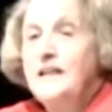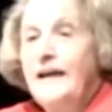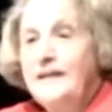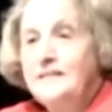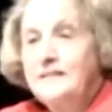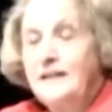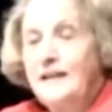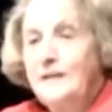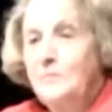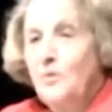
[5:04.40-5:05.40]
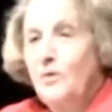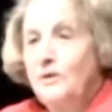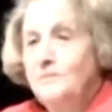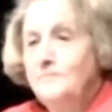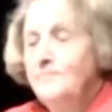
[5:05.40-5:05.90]
elected
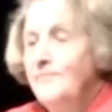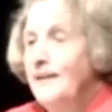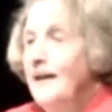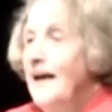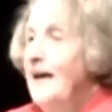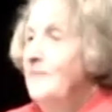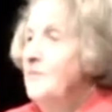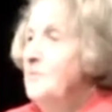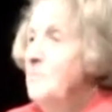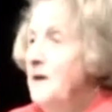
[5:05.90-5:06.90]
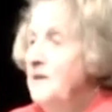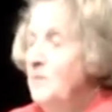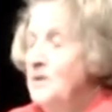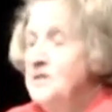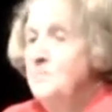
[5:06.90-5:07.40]
anymore. Everybody
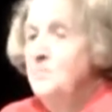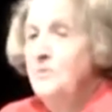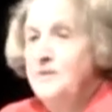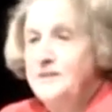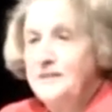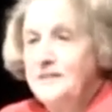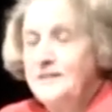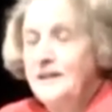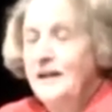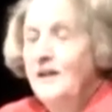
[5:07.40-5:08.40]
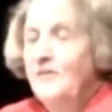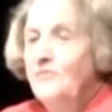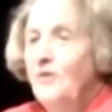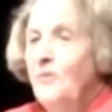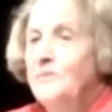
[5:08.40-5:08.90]
was appointed
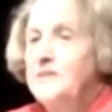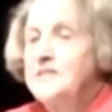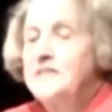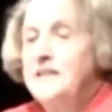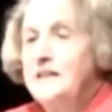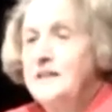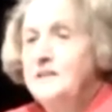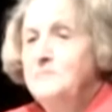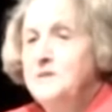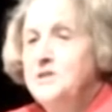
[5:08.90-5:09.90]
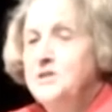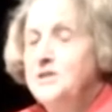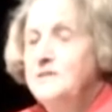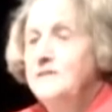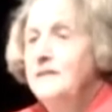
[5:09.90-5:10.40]
from the city
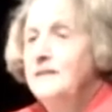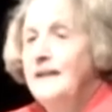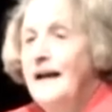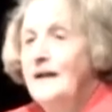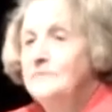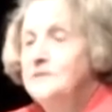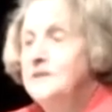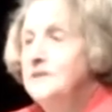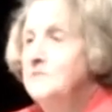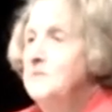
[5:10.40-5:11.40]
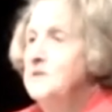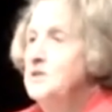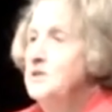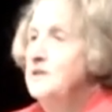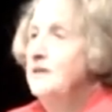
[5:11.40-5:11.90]
commission, county
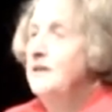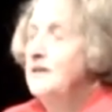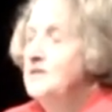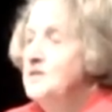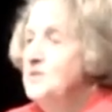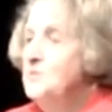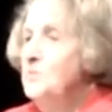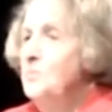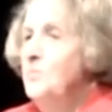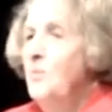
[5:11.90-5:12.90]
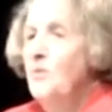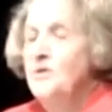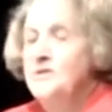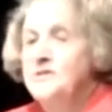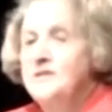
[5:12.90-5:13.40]
commission, school
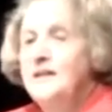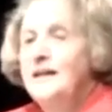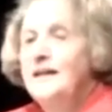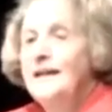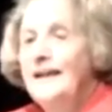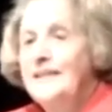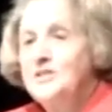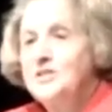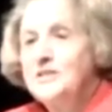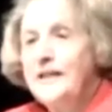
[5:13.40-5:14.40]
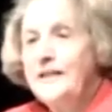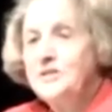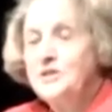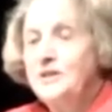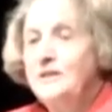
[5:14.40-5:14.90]
board,
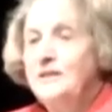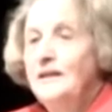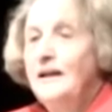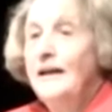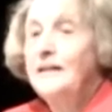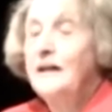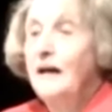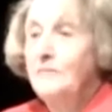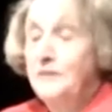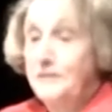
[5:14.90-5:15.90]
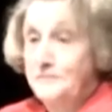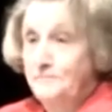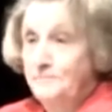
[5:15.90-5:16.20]
legislature, and governor.